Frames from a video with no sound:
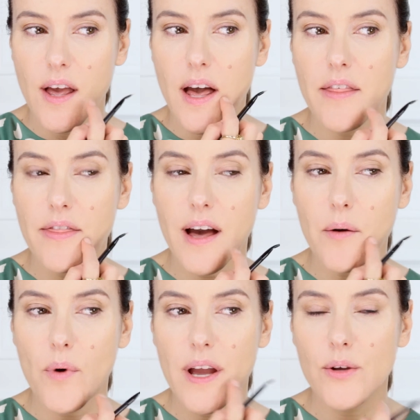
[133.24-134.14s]
And
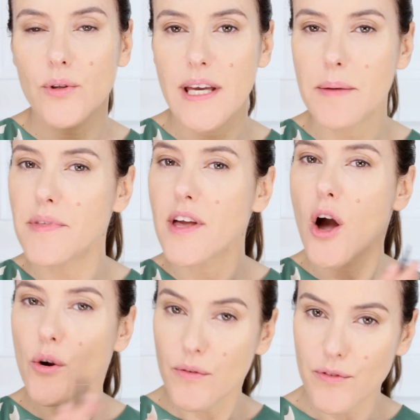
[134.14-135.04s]
that way you'll keep the
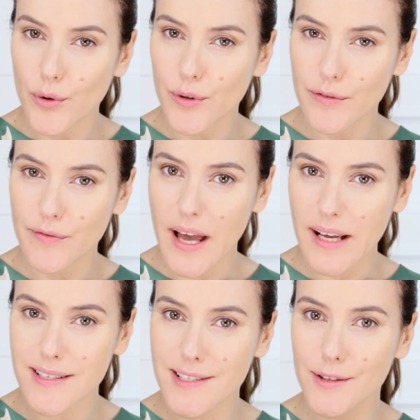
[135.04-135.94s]
overall
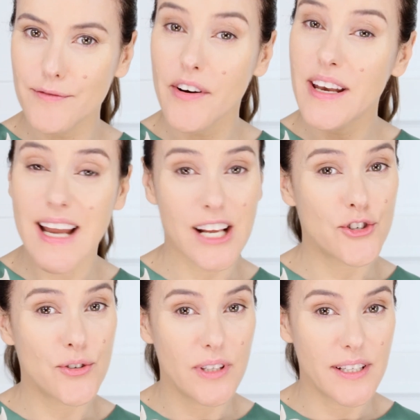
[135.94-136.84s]
effect still very
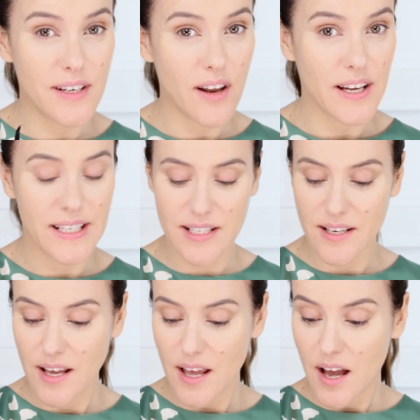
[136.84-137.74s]
natural and light.
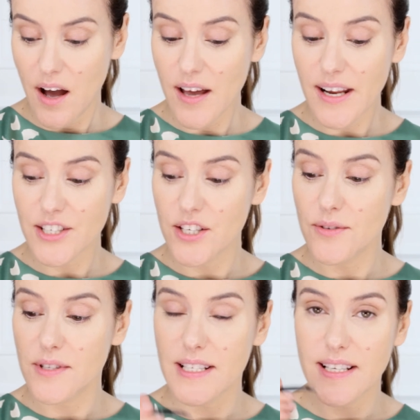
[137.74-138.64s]
I like to
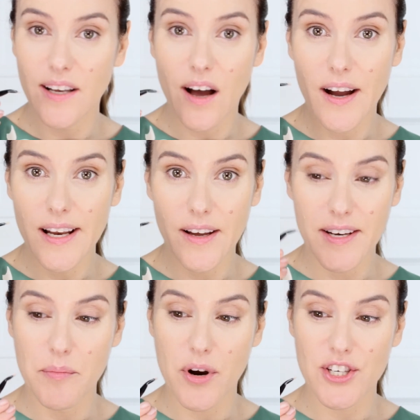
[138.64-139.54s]
use this little
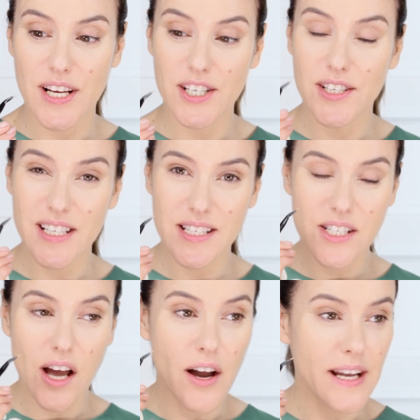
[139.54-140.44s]
eyeliner brush actually because it's
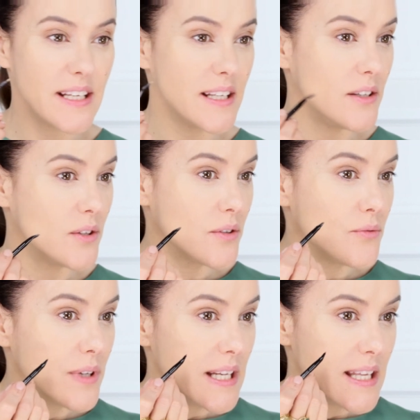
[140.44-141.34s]
tiny and you can
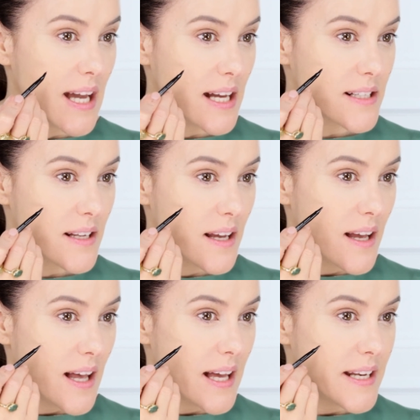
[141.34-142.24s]
really get
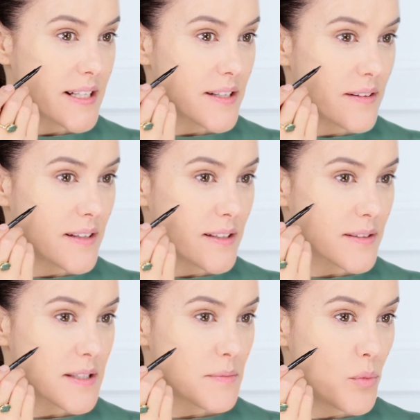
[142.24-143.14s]
any little
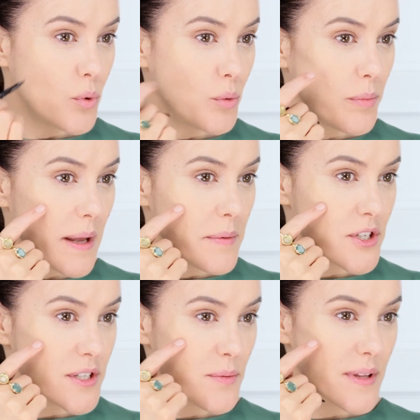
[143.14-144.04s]
small
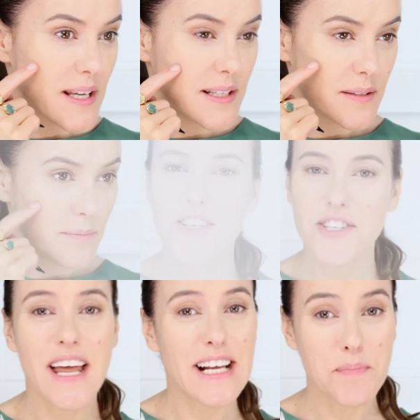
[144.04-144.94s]
blemishes with it.
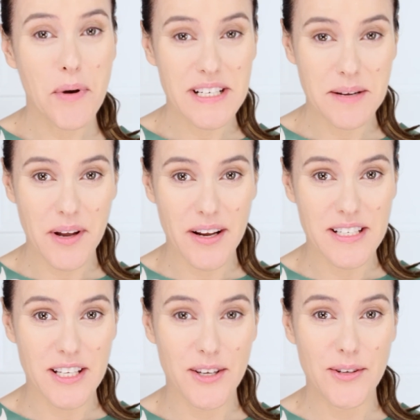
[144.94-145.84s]
So the next product I'm going
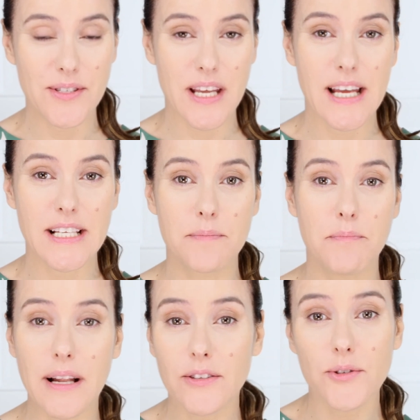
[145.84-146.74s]
to use is
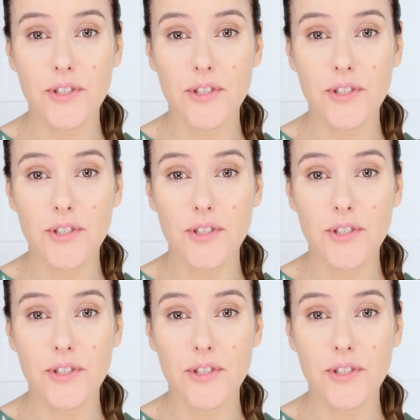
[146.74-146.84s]
Belle de